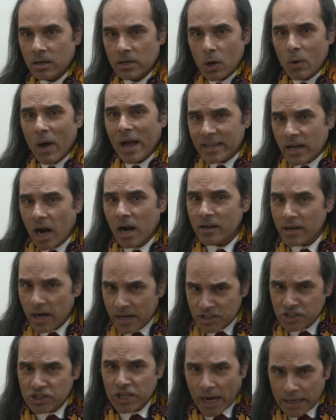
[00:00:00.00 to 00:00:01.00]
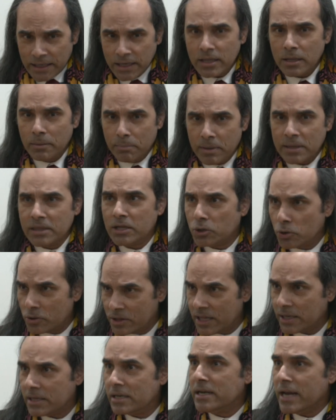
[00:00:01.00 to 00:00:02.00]
Now, I can't get Chinese embassy to
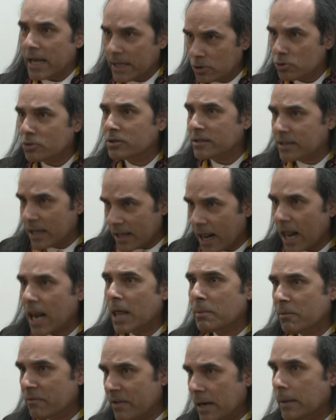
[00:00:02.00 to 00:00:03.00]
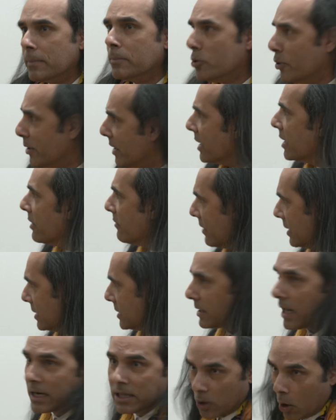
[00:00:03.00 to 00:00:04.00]
sit next to the Dalai Lama when I'm doing an event.
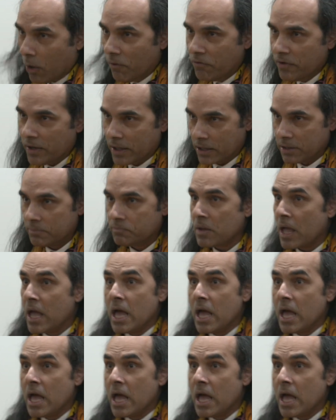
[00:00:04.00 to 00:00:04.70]
It's obvious.